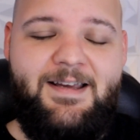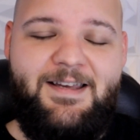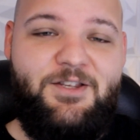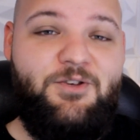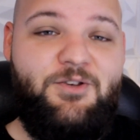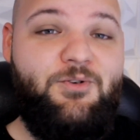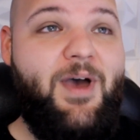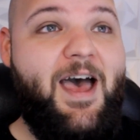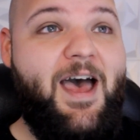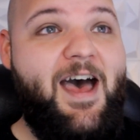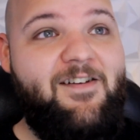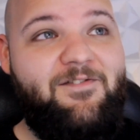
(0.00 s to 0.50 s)

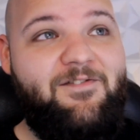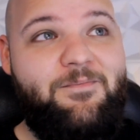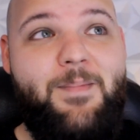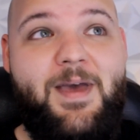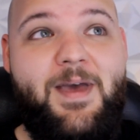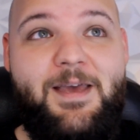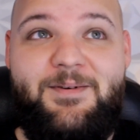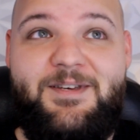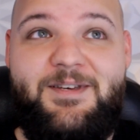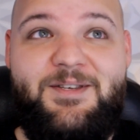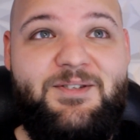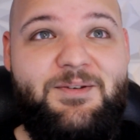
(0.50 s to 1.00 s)
You have
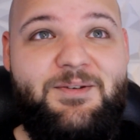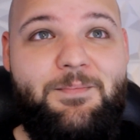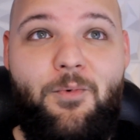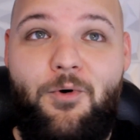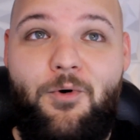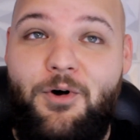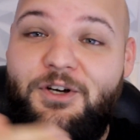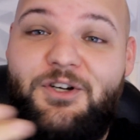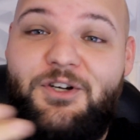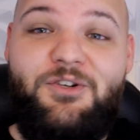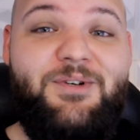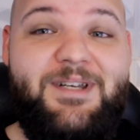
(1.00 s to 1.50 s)
maybe some
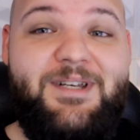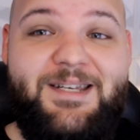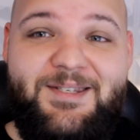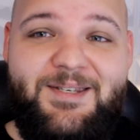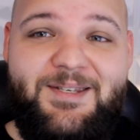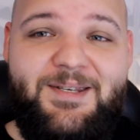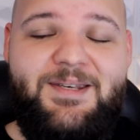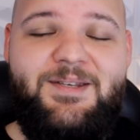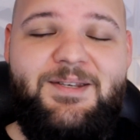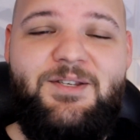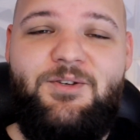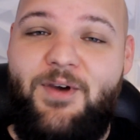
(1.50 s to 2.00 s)
more
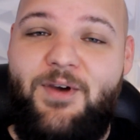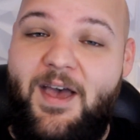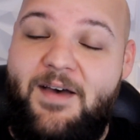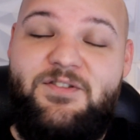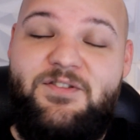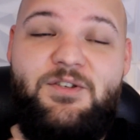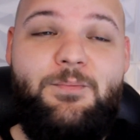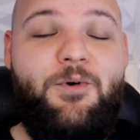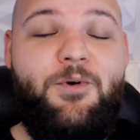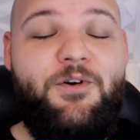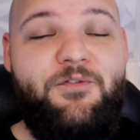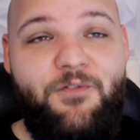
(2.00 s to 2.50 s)
creases, you have
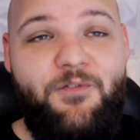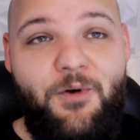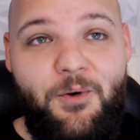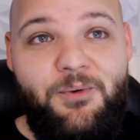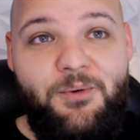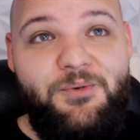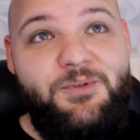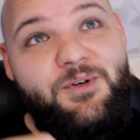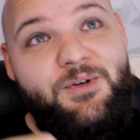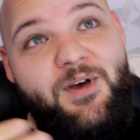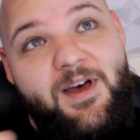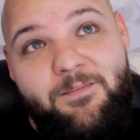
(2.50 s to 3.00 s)
some more
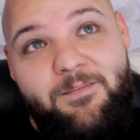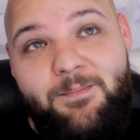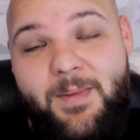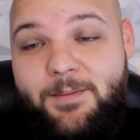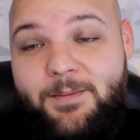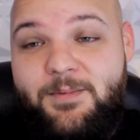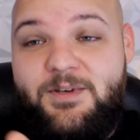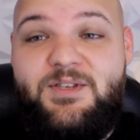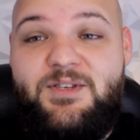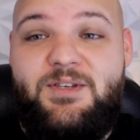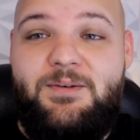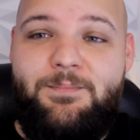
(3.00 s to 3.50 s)
folds, you have
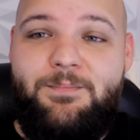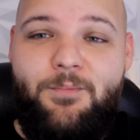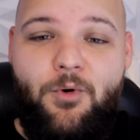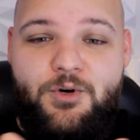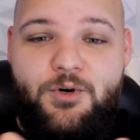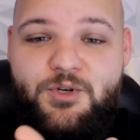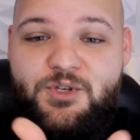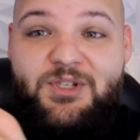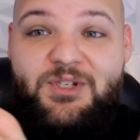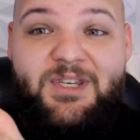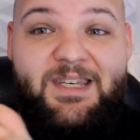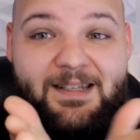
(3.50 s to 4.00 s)
maybe some
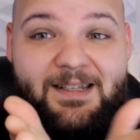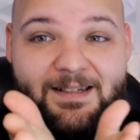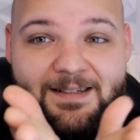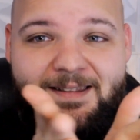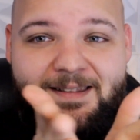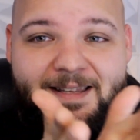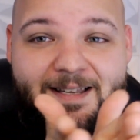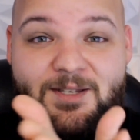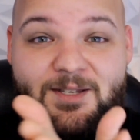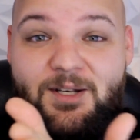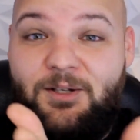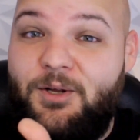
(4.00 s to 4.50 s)
more skin
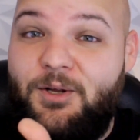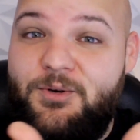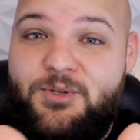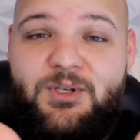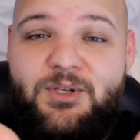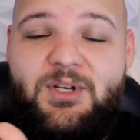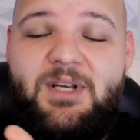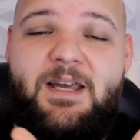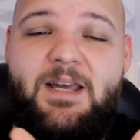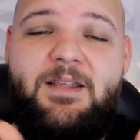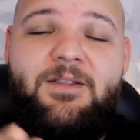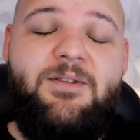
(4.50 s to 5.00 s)
that's closer
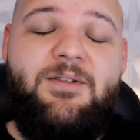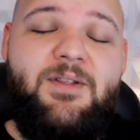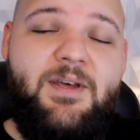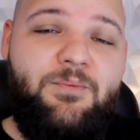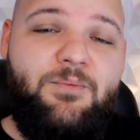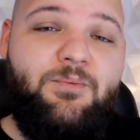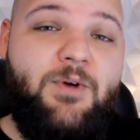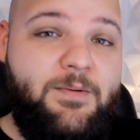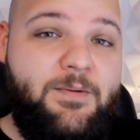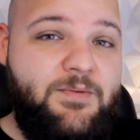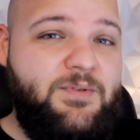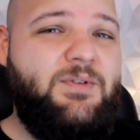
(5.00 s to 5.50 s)
together,
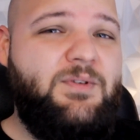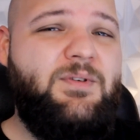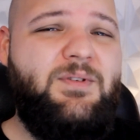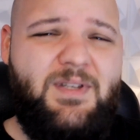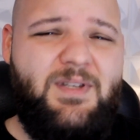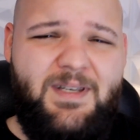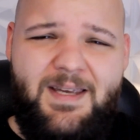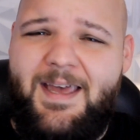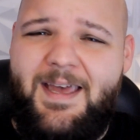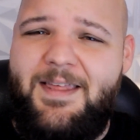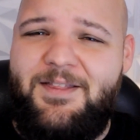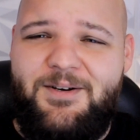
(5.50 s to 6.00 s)
that rubs
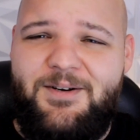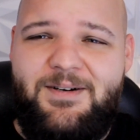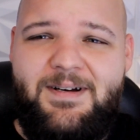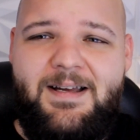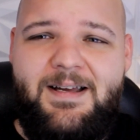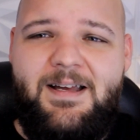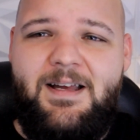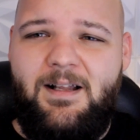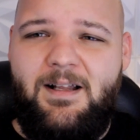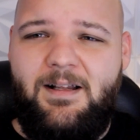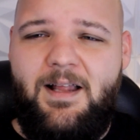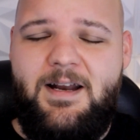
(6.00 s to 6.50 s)
together
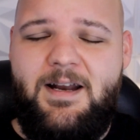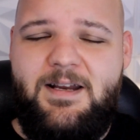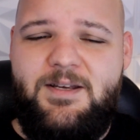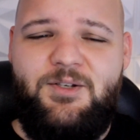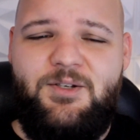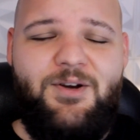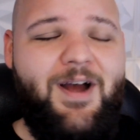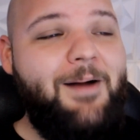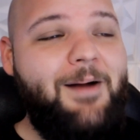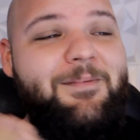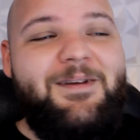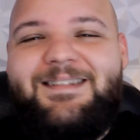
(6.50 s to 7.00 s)
a lot
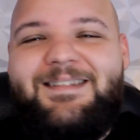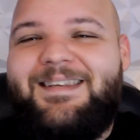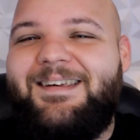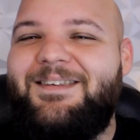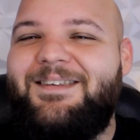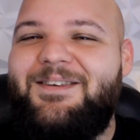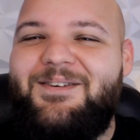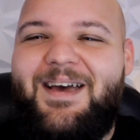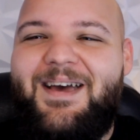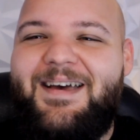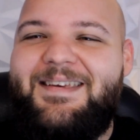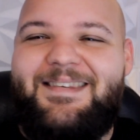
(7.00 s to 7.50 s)
easier. I'm not
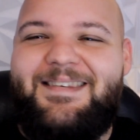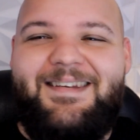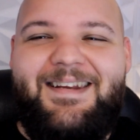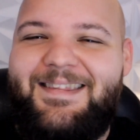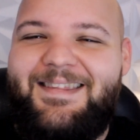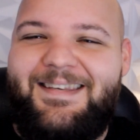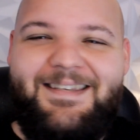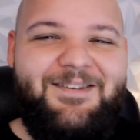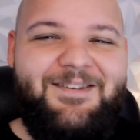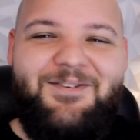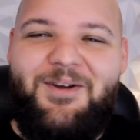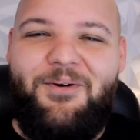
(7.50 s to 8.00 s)
telling you guys
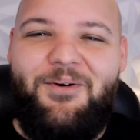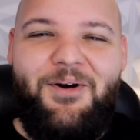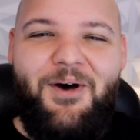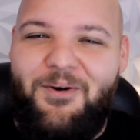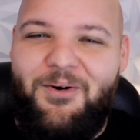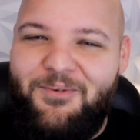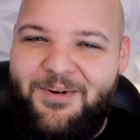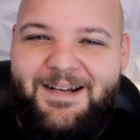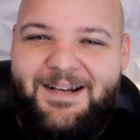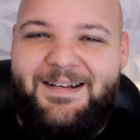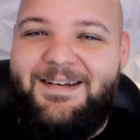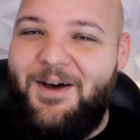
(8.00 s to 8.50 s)
anything you don't
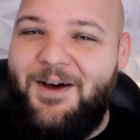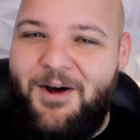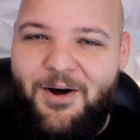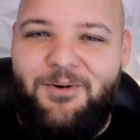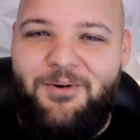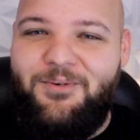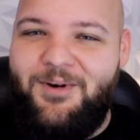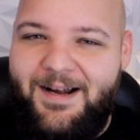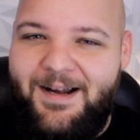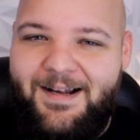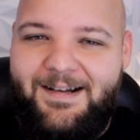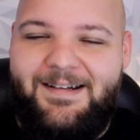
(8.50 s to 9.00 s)
already know,
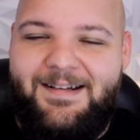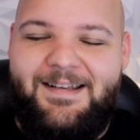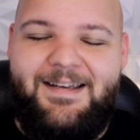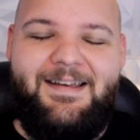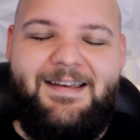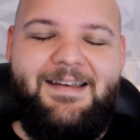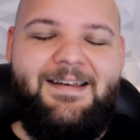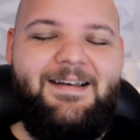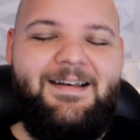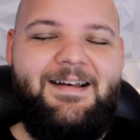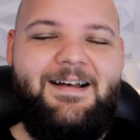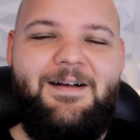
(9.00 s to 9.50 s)
right?
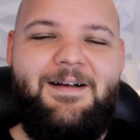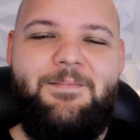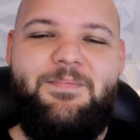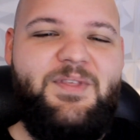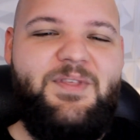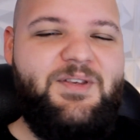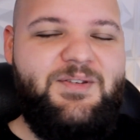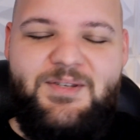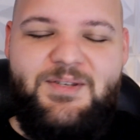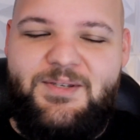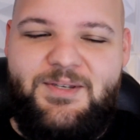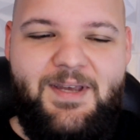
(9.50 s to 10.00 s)

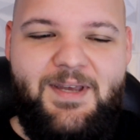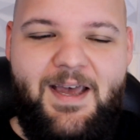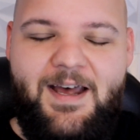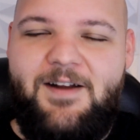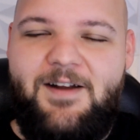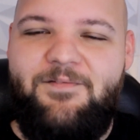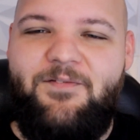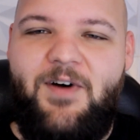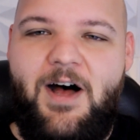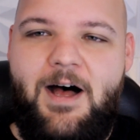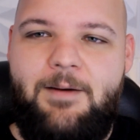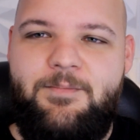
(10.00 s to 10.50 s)
This is kind
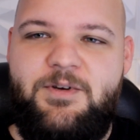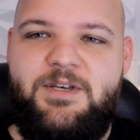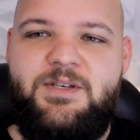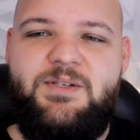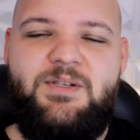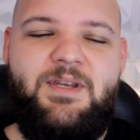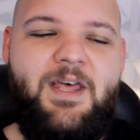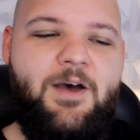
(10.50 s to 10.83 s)
of obvious.